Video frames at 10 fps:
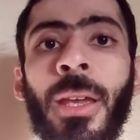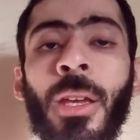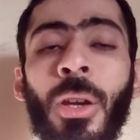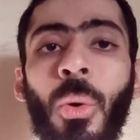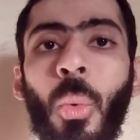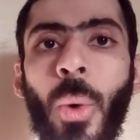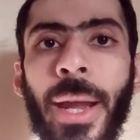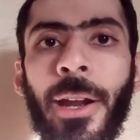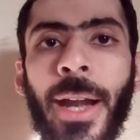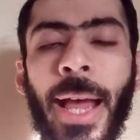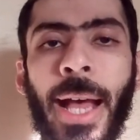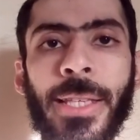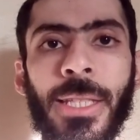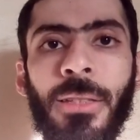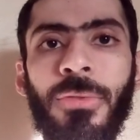Whereas
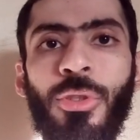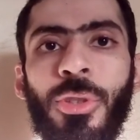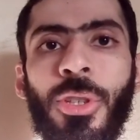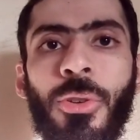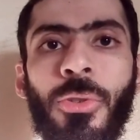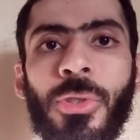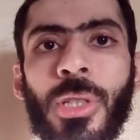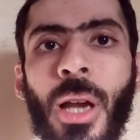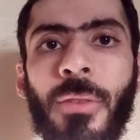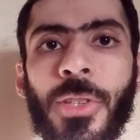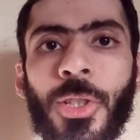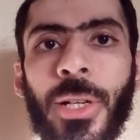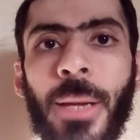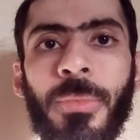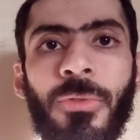if you use
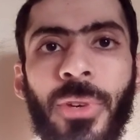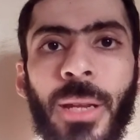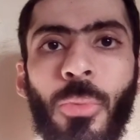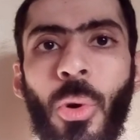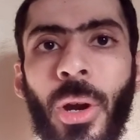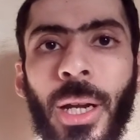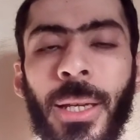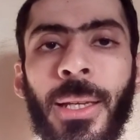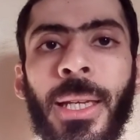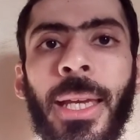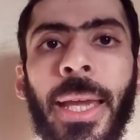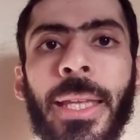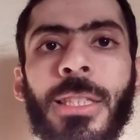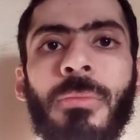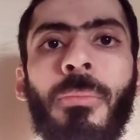JavaScript framework,
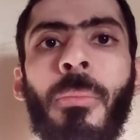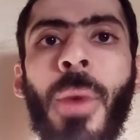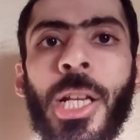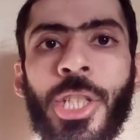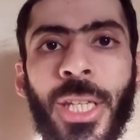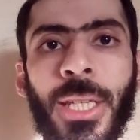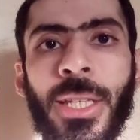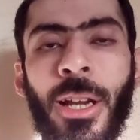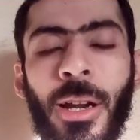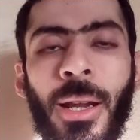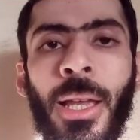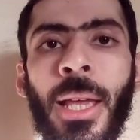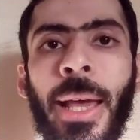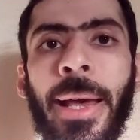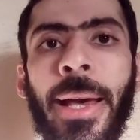it's much easier,
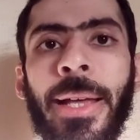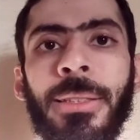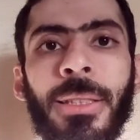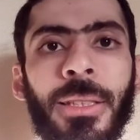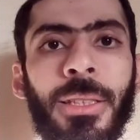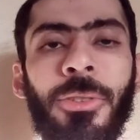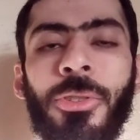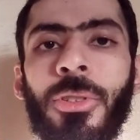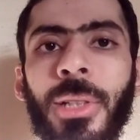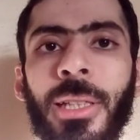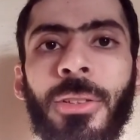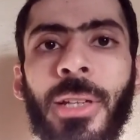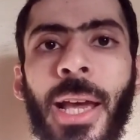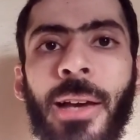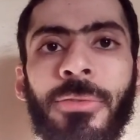and you usually don't
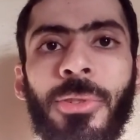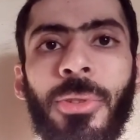have to